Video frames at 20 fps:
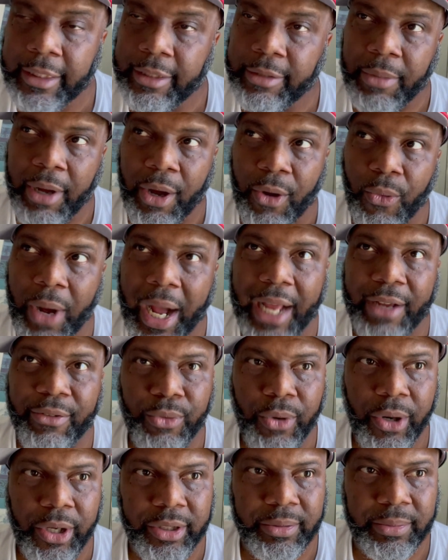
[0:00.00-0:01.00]
My wife
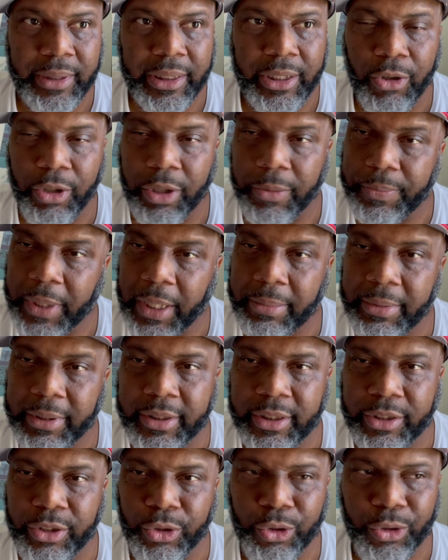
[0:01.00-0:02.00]
wants them to go to public
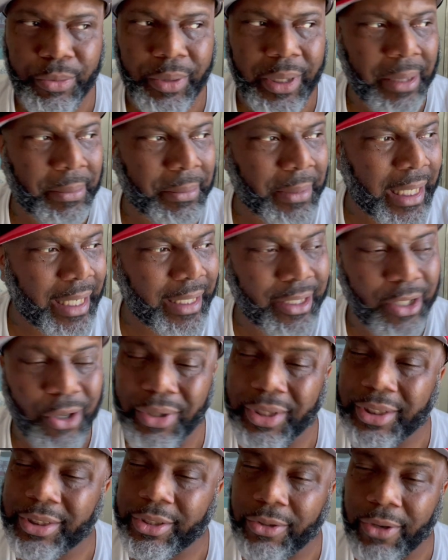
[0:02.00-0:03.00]
school, but I'm like, yo,
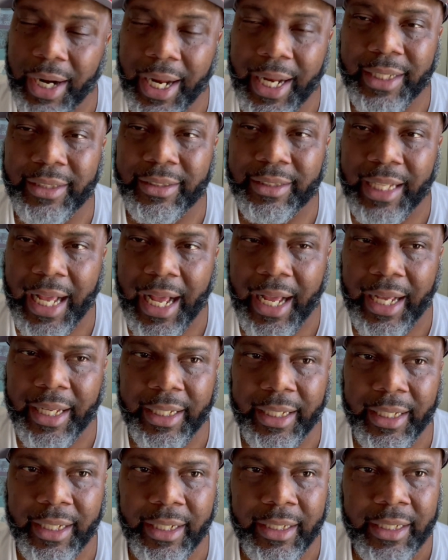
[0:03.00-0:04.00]
it's crazy out
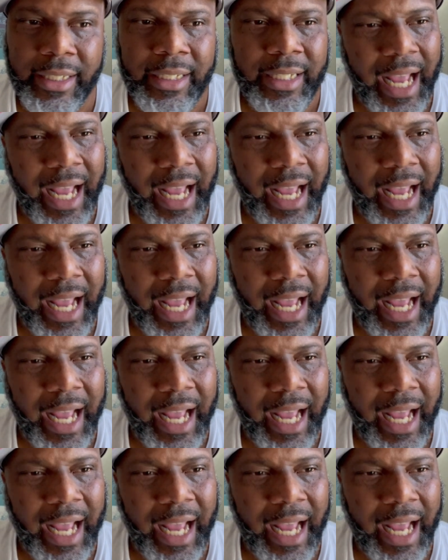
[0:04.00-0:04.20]
here.